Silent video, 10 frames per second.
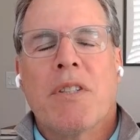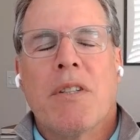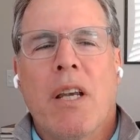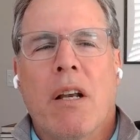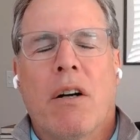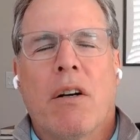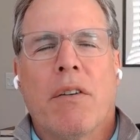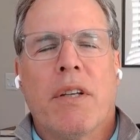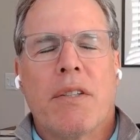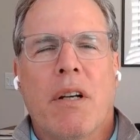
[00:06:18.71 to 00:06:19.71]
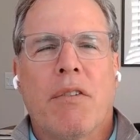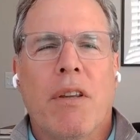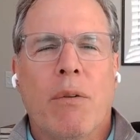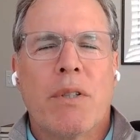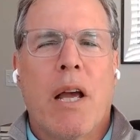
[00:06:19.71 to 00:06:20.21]
seeing all of this, and
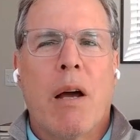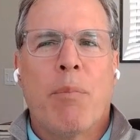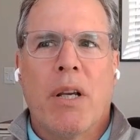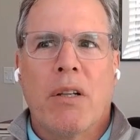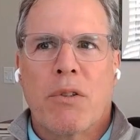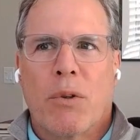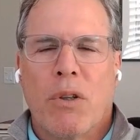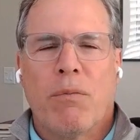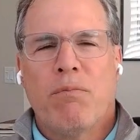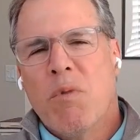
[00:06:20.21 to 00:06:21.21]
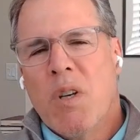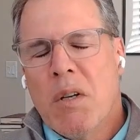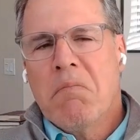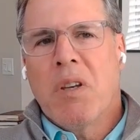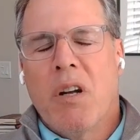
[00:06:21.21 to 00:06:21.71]
everything was happening sort of,
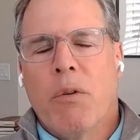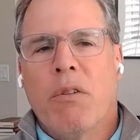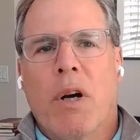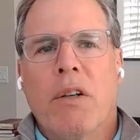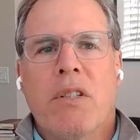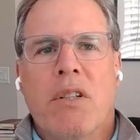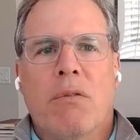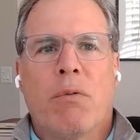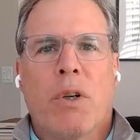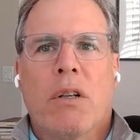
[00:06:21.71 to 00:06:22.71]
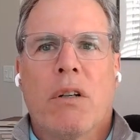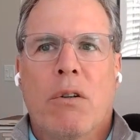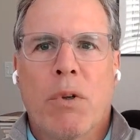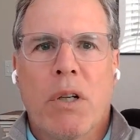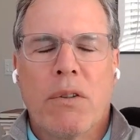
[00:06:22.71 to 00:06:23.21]
in relative
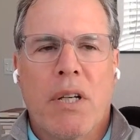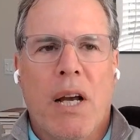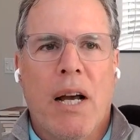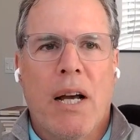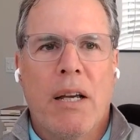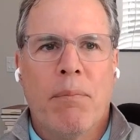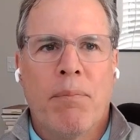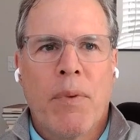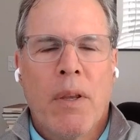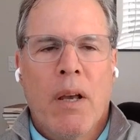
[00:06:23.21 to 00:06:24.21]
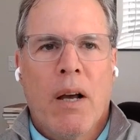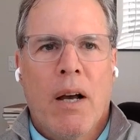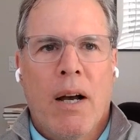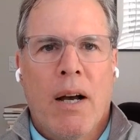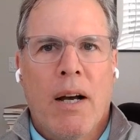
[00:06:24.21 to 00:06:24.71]
real time,
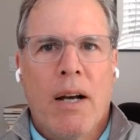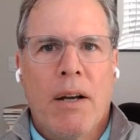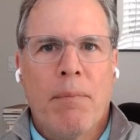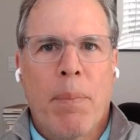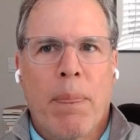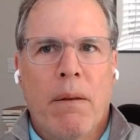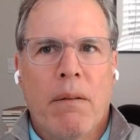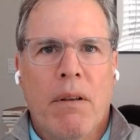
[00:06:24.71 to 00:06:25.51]
until